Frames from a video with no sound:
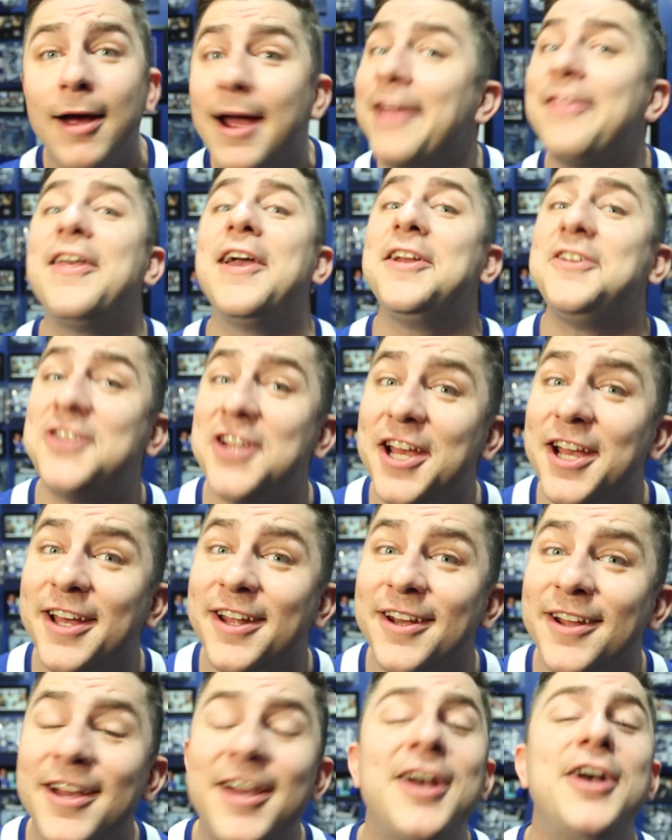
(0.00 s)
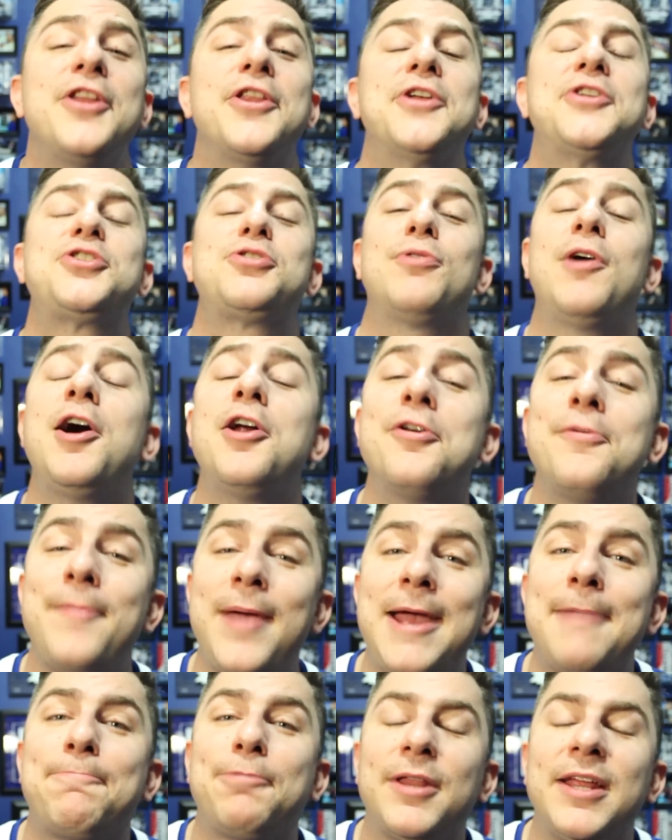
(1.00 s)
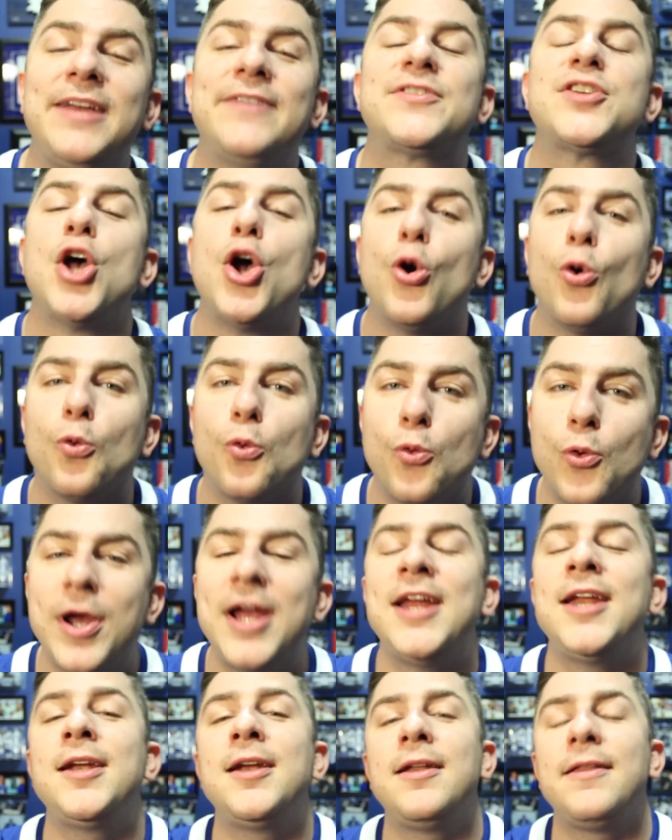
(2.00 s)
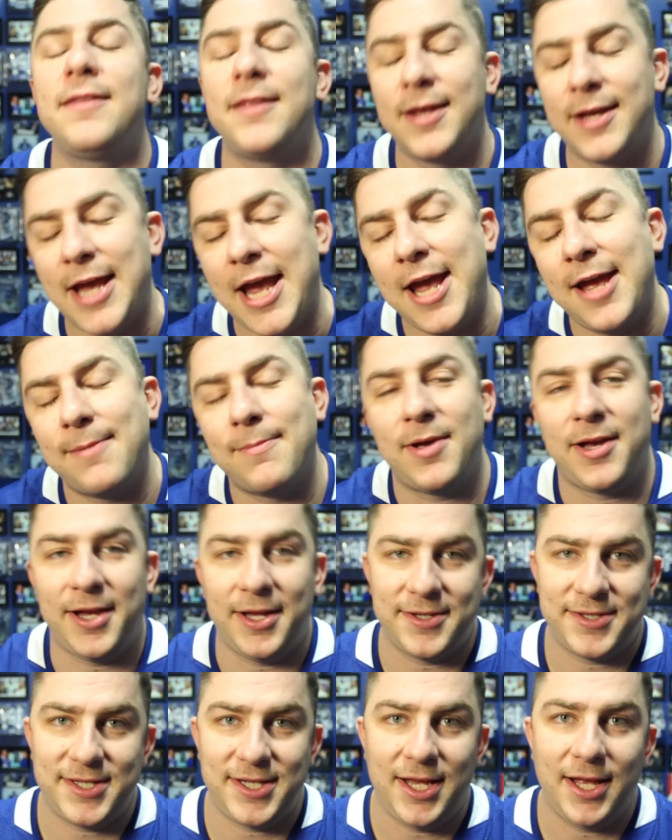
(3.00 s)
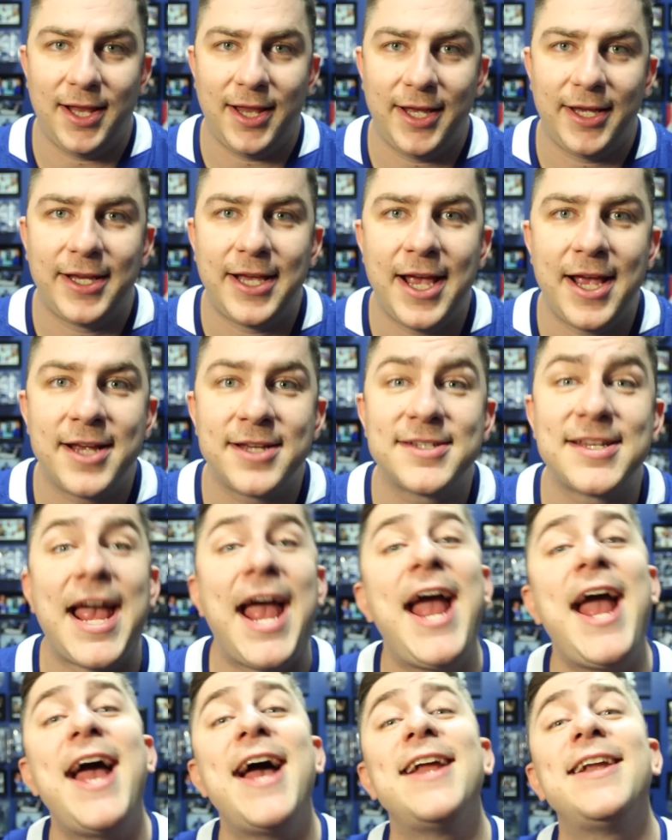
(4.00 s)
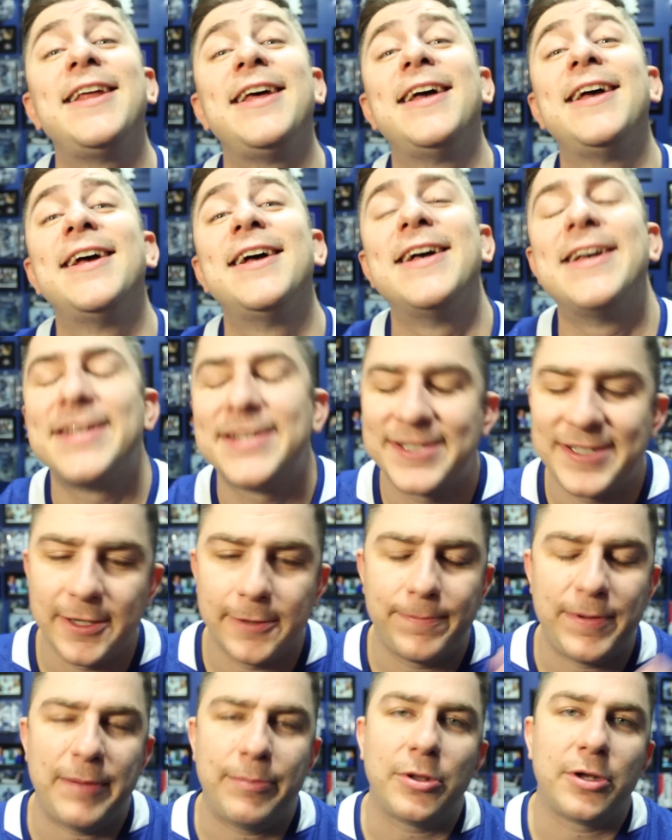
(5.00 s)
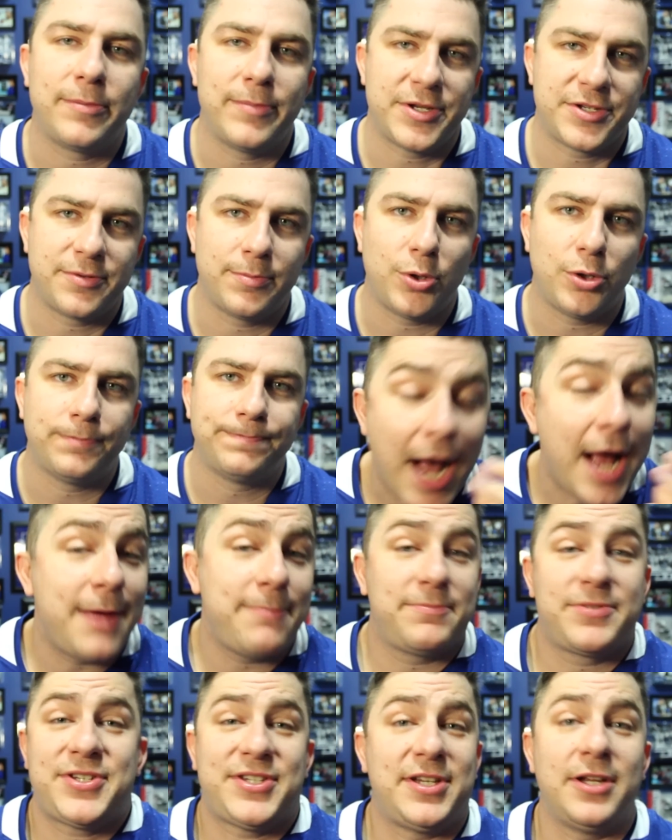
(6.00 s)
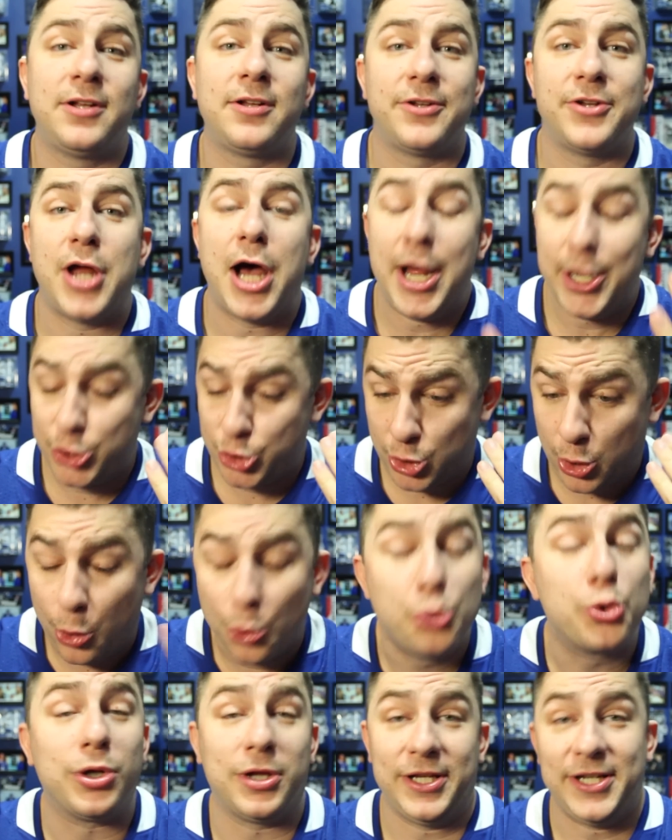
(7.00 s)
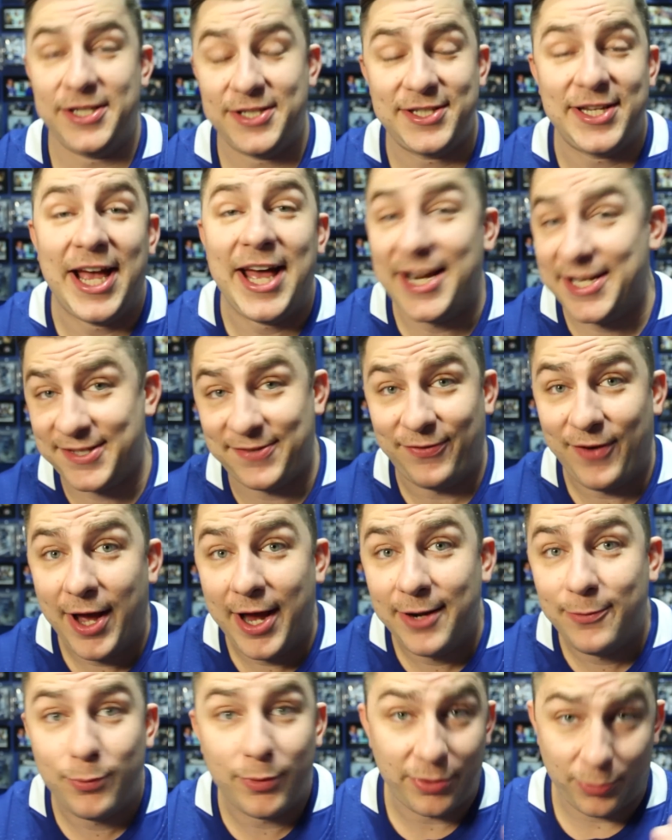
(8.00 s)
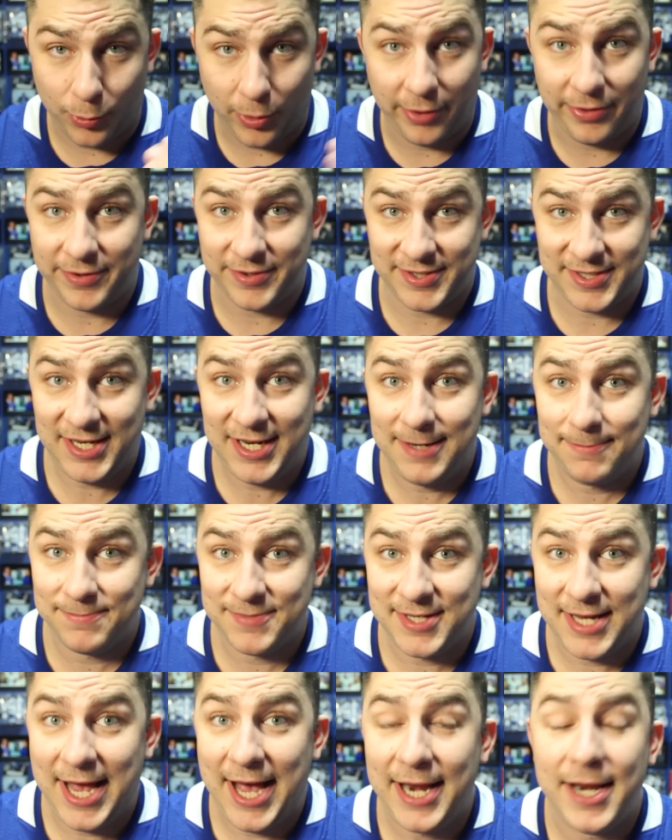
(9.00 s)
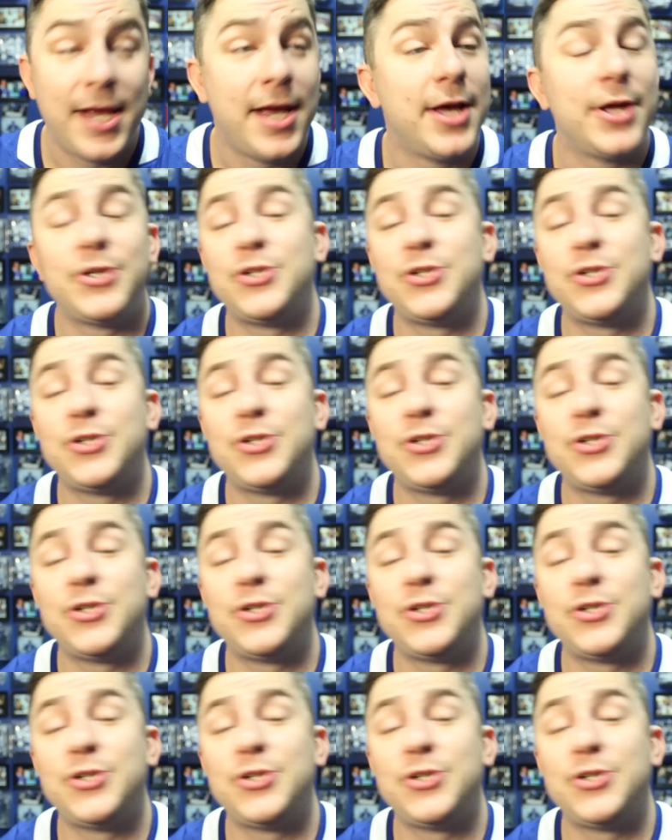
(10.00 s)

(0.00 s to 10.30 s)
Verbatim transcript: And they did! The Toronto Maple Leafs win the game against the LA Kings, and still people are miserable. I'm still not totally satisfied with where this team's at.